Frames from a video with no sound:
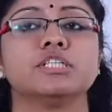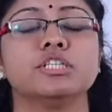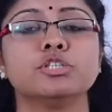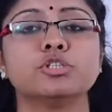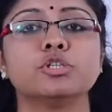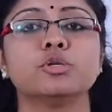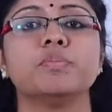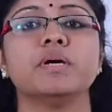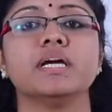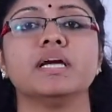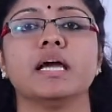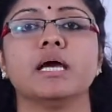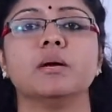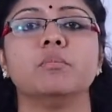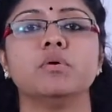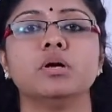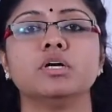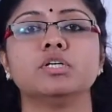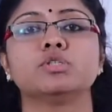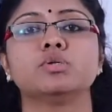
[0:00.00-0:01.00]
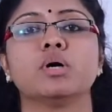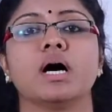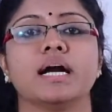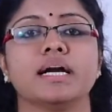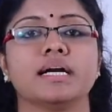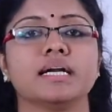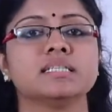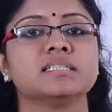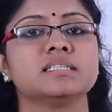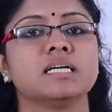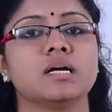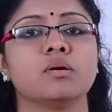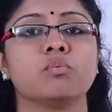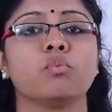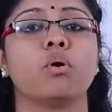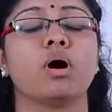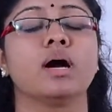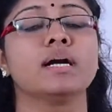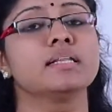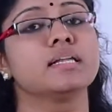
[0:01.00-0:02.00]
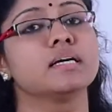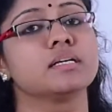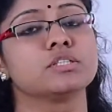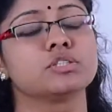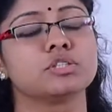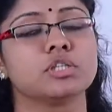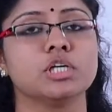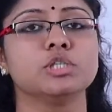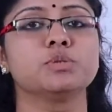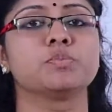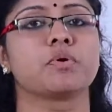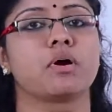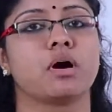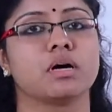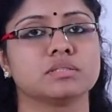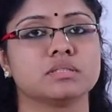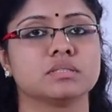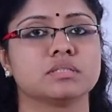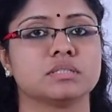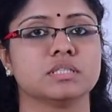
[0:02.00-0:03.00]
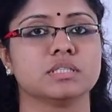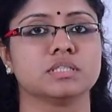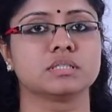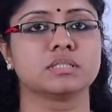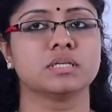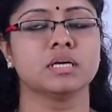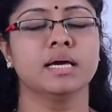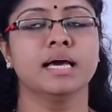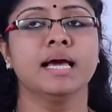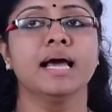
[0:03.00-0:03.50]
he should be able to understand what the research process is.